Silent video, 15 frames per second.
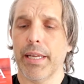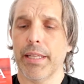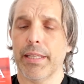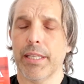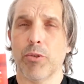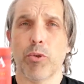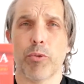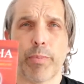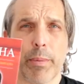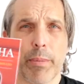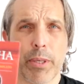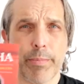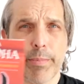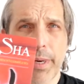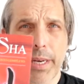This was
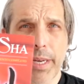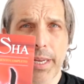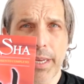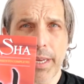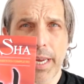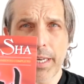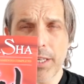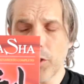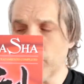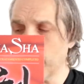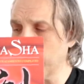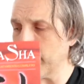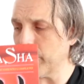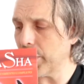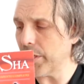published by
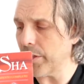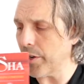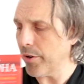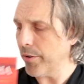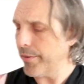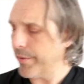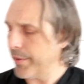Editorial Sirio.